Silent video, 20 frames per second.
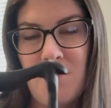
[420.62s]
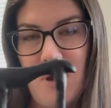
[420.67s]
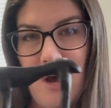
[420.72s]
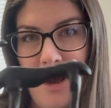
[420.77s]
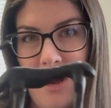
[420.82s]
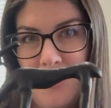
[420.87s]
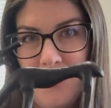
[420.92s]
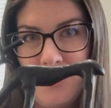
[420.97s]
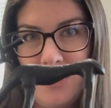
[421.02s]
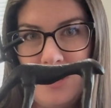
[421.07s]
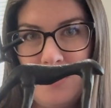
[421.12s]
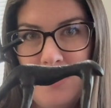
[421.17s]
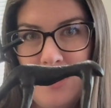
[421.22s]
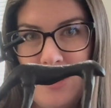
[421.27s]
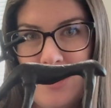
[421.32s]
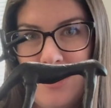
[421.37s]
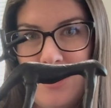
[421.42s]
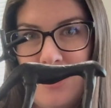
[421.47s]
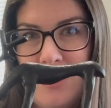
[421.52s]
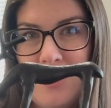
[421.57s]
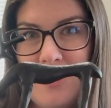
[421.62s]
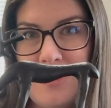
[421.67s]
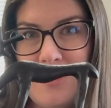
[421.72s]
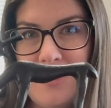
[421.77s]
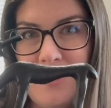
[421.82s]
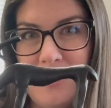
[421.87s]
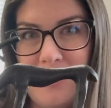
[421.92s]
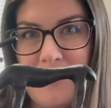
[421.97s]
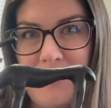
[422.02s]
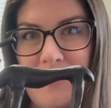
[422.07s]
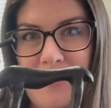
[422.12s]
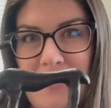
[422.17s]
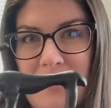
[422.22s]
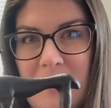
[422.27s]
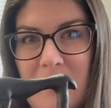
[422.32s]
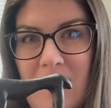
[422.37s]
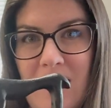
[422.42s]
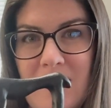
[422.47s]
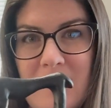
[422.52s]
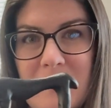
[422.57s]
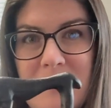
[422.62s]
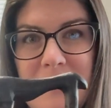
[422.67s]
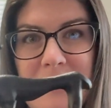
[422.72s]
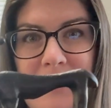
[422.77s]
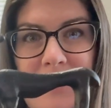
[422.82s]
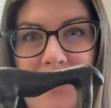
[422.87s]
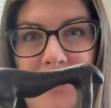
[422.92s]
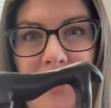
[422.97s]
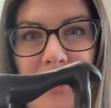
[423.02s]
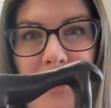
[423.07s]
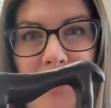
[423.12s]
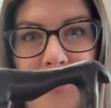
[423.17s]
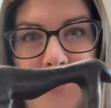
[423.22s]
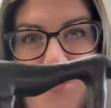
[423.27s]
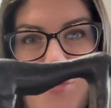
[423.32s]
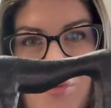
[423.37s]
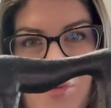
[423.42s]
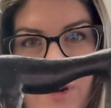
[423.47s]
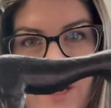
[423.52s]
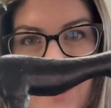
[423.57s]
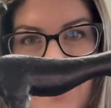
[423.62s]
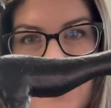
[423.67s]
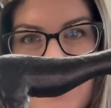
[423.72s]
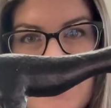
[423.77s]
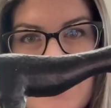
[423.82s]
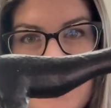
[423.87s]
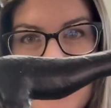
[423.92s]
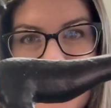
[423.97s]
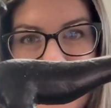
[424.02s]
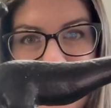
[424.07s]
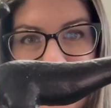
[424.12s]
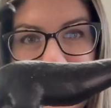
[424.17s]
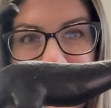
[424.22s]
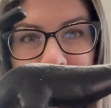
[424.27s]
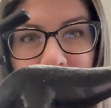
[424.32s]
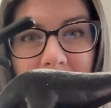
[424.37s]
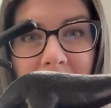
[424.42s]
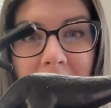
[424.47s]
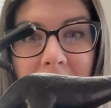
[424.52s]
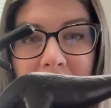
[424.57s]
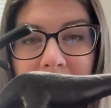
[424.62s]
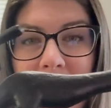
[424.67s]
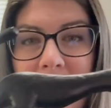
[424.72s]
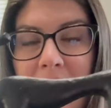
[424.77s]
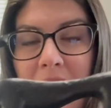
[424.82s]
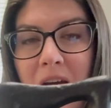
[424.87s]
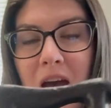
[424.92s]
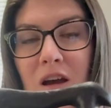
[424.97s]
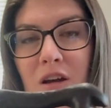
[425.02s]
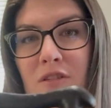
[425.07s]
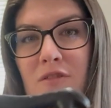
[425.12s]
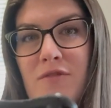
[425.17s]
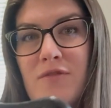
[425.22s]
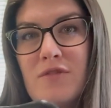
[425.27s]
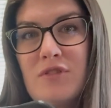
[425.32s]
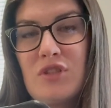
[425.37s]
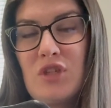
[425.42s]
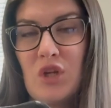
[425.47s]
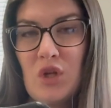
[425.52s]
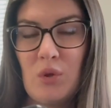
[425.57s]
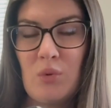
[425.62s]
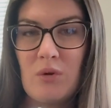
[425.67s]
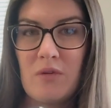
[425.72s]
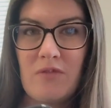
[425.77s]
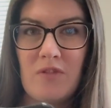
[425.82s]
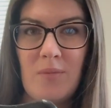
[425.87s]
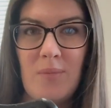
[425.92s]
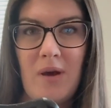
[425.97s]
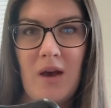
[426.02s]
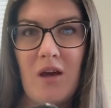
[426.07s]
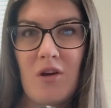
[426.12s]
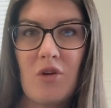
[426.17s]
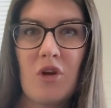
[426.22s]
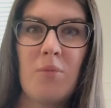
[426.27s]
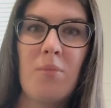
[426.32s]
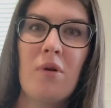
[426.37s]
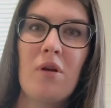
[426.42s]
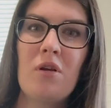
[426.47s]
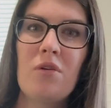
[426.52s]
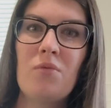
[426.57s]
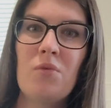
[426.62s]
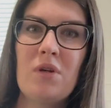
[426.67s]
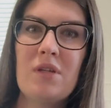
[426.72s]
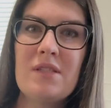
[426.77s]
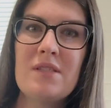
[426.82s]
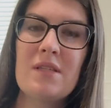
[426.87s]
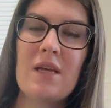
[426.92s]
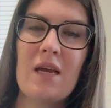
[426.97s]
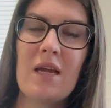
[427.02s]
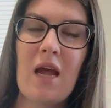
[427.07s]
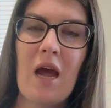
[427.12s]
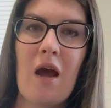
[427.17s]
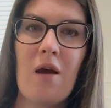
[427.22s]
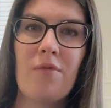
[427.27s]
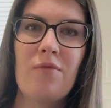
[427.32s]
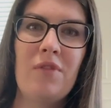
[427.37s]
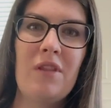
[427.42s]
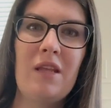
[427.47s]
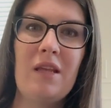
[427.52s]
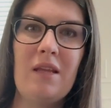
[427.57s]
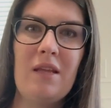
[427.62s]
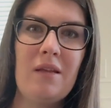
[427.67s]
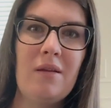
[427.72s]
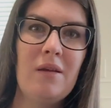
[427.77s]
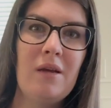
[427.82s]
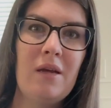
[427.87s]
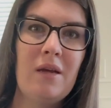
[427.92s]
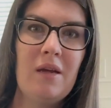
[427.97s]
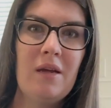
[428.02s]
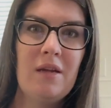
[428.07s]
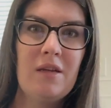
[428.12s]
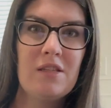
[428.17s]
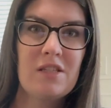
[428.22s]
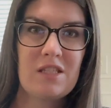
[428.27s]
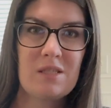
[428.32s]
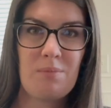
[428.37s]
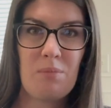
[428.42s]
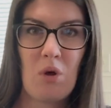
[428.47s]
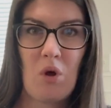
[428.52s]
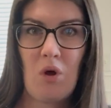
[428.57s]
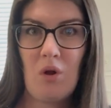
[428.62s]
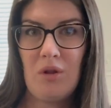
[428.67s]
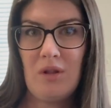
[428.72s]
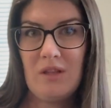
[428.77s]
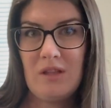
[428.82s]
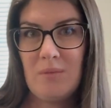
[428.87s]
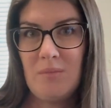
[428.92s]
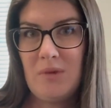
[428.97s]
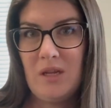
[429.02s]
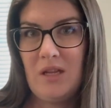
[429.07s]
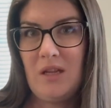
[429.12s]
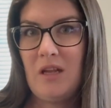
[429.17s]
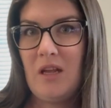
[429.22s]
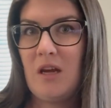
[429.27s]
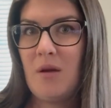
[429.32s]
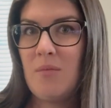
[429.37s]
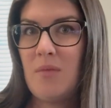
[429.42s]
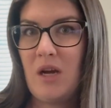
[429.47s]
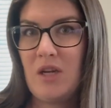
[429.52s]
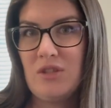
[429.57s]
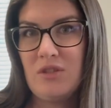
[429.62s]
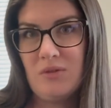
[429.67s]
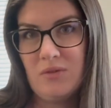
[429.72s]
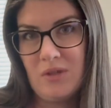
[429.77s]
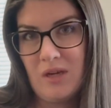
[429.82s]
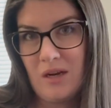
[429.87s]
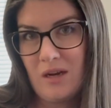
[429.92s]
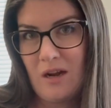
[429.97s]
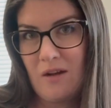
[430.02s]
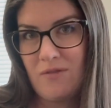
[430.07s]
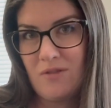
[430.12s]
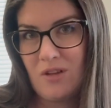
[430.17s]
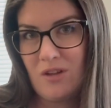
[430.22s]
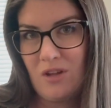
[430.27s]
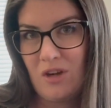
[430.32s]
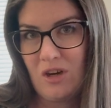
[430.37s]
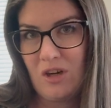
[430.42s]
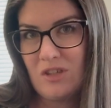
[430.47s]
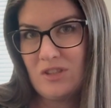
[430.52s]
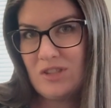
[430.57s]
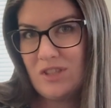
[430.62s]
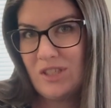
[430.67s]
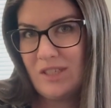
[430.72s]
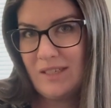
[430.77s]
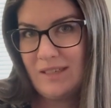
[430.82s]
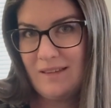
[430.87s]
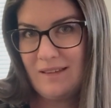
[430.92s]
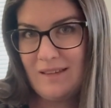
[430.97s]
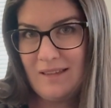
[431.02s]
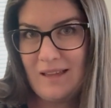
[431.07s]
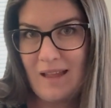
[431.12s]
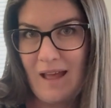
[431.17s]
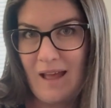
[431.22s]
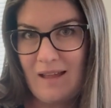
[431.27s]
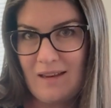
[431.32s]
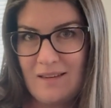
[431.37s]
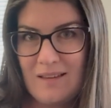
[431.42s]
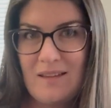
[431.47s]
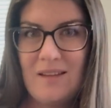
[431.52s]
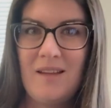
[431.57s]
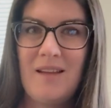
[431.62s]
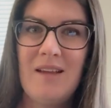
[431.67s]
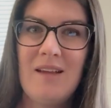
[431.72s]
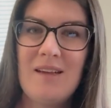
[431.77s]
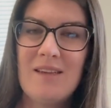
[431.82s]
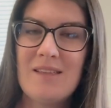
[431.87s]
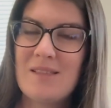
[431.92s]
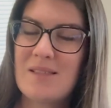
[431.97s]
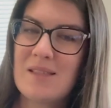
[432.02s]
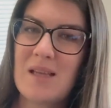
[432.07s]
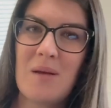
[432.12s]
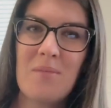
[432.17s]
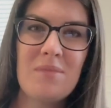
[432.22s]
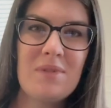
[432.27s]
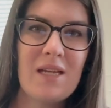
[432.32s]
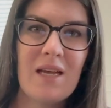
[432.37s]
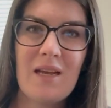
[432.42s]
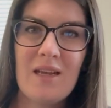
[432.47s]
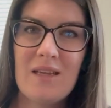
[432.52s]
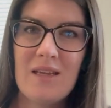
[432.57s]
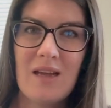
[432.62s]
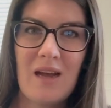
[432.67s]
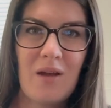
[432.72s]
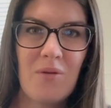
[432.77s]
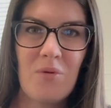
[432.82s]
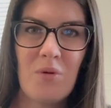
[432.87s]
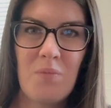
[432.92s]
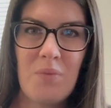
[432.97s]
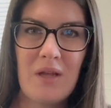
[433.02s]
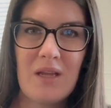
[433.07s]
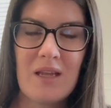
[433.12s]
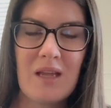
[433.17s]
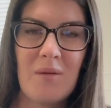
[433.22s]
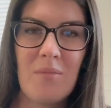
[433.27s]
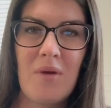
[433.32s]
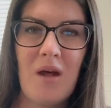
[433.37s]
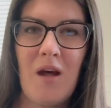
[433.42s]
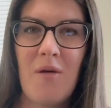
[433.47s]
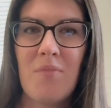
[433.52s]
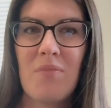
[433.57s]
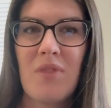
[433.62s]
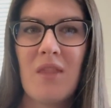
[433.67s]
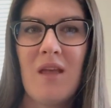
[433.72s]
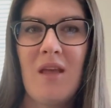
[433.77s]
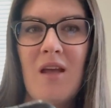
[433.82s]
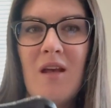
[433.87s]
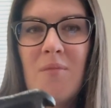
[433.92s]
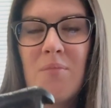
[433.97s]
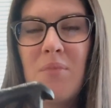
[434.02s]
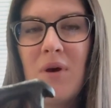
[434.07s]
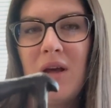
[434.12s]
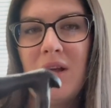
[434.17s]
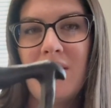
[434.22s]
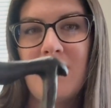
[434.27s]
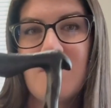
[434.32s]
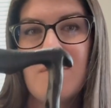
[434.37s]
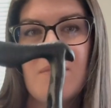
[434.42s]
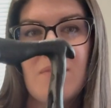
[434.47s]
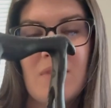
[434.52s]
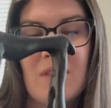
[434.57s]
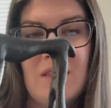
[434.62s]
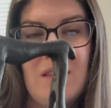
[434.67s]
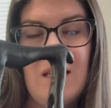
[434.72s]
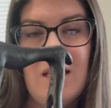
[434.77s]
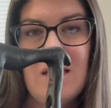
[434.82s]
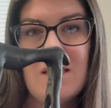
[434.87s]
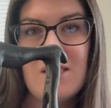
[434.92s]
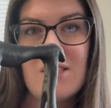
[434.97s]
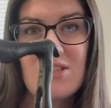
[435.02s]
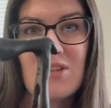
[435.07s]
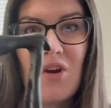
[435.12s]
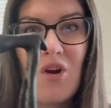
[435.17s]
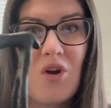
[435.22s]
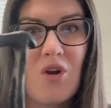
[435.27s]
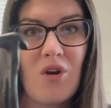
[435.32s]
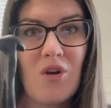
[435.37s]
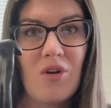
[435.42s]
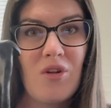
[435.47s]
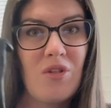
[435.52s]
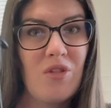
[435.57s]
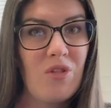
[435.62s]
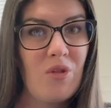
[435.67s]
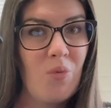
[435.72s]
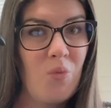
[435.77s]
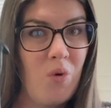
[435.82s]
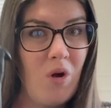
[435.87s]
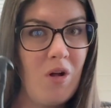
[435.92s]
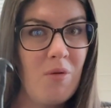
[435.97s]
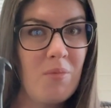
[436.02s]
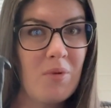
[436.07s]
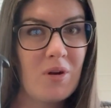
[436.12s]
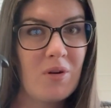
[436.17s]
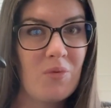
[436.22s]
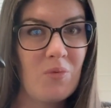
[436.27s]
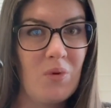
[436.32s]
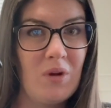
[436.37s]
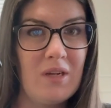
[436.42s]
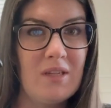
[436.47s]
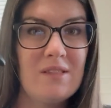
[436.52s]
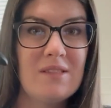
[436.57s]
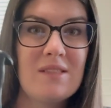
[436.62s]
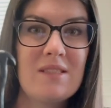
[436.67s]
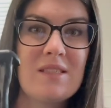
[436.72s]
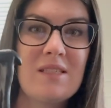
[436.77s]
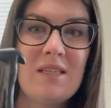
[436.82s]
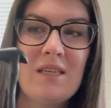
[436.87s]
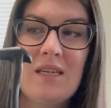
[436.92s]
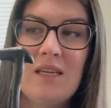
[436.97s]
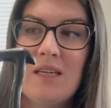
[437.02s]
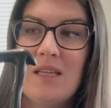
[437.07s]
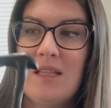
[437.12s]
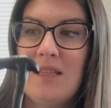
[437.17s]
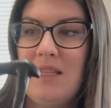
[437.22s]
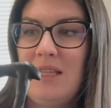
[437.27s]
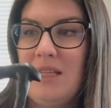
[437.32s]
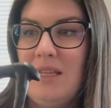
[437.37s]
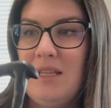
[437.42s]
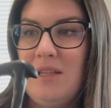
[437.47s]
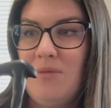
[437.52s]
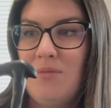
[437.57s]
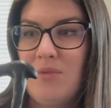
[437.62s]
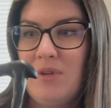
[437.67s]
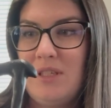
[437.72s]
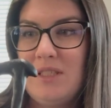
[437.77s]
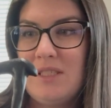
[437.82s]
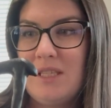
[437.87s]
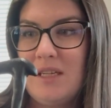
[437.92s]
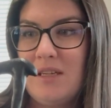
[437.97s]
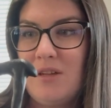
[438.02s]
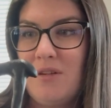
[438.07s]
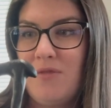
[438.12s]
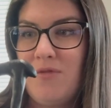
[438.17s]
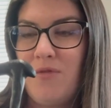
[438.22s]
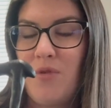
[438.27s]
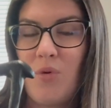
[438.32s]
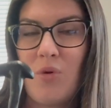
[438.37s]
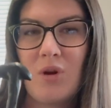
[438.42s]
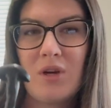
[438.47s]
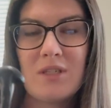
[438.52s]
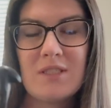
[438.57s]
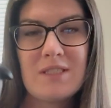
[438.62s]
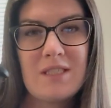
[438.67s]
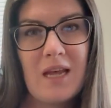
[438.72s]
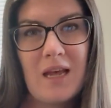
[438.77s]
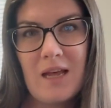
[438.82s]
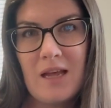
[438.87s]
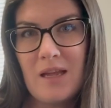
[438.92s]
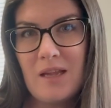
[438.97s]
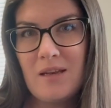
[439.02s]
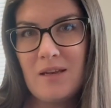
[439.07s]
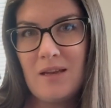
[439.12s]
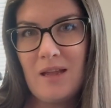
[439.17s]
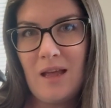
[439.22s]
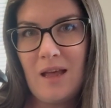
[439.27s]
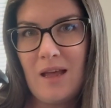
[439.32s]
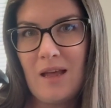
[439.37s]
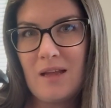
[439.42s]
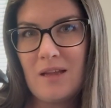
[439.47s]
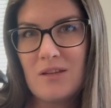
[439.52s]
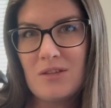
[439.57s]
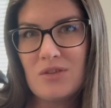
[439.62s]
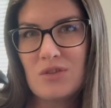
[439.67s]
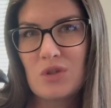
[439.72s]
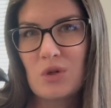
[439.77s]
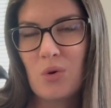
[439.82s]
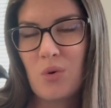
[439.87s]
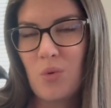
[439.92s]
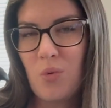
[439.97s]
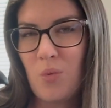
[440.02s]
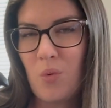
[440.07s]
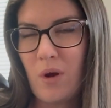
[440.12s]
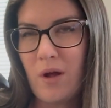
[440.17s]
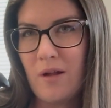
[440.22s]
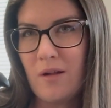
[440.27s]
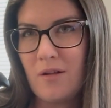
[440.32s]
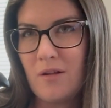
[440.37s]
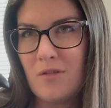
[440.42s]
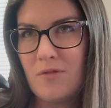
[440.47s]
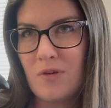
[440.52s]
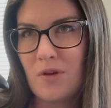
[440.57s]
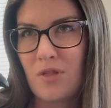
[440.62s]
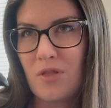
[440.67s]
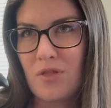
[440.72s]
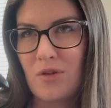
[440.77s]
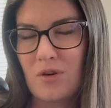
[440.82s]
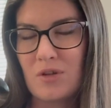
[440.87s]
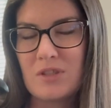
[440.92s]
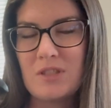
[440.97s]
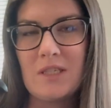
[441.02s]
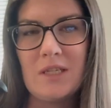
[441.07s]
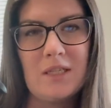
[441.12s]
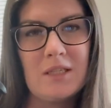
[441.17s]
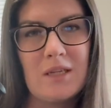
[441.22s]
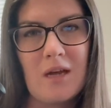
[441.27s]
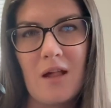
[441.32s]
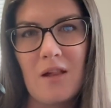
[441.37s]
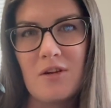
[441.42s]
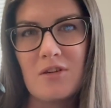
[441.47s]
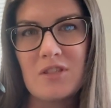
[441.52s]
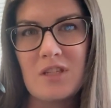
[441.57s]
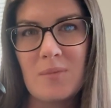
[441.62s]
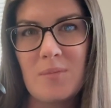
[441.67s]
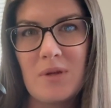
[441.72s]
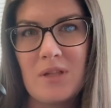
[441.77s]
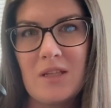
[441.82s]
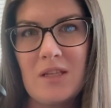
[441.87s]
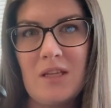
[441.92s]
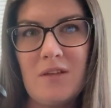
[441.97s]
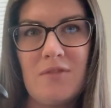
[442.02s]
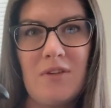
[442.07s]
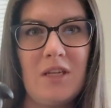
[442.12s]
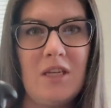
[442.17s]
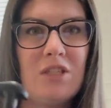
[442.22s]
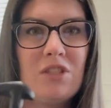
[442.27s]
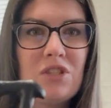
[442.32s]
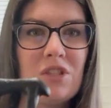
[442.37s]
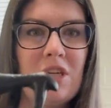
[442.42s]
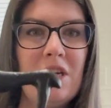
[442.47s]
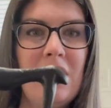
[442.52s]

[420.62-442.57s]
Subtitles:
Pottery Barn Look for Less reindeer. I have two of the Pottery Barn ones. I have the small and the medium. I do not have the large yet. Someday I will pick him up, but these are the Walmart ones. The retail for $10 and $12 or $13, I believe, each.